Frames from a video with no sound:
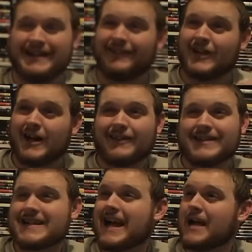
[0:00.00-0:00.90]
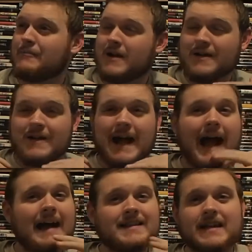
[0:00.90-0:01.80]
A lot of the time,
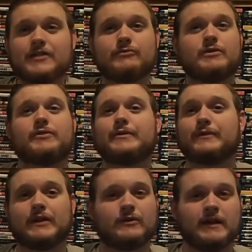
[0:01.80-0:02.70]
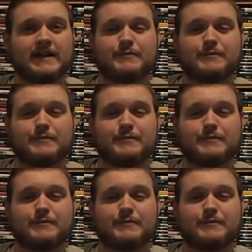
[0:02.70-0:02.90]
I tend to agree with the critics,